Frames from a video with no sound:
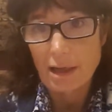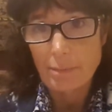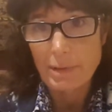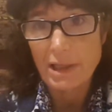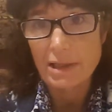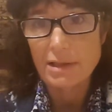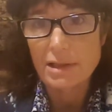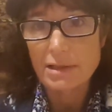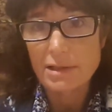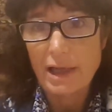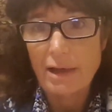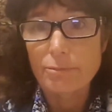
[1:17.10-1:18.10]
hobby. It does
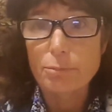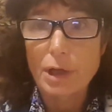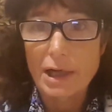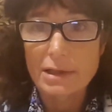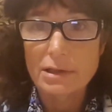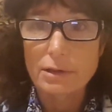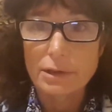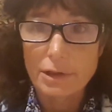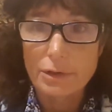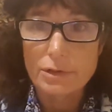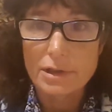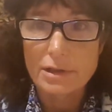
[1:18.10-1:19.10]
have practical
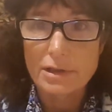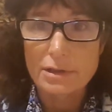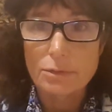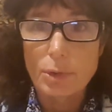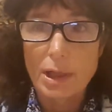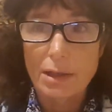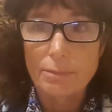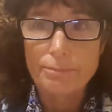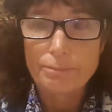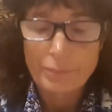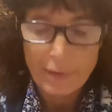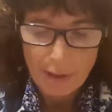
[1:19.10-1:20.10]
uses as well.
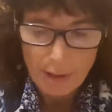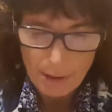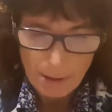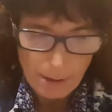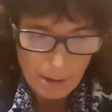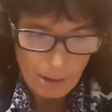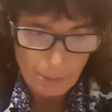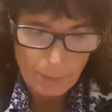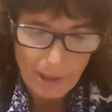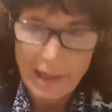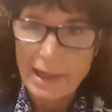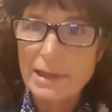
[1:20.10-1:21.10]
All
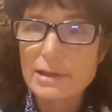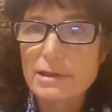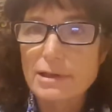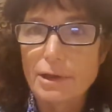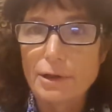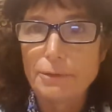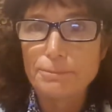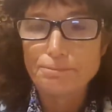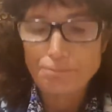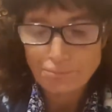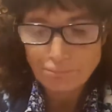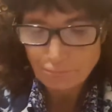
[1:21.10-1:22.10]
right, so
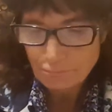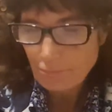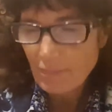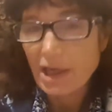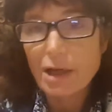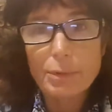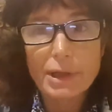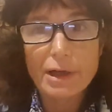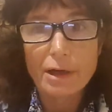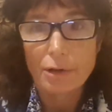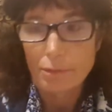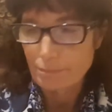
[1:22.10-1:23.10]
here we
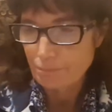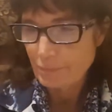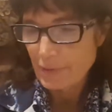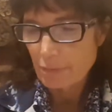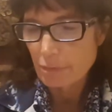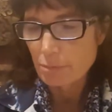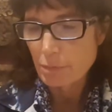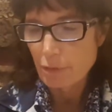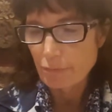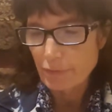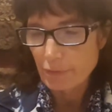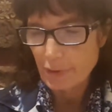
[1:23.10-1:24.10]
go.
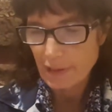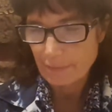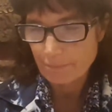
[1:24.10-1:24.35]
Remote viewing.